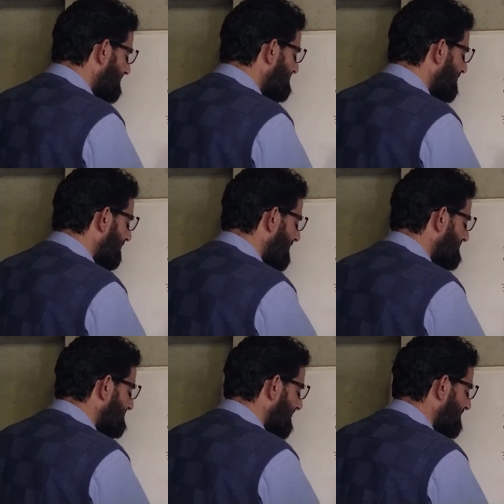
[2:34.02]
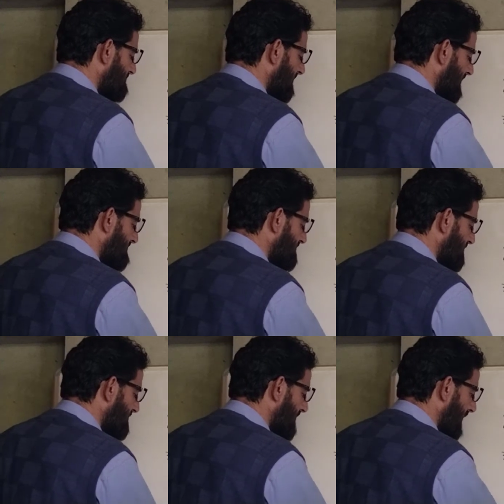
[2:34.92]
is equal to 6 minus
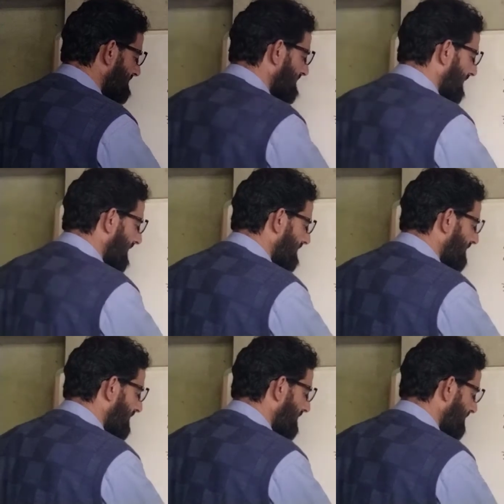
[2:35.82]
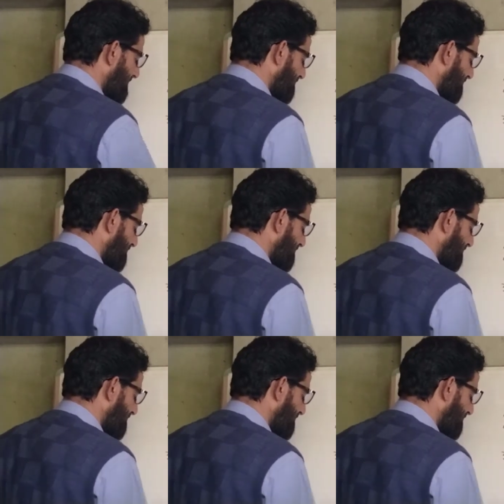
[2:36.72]
3, that is again 3.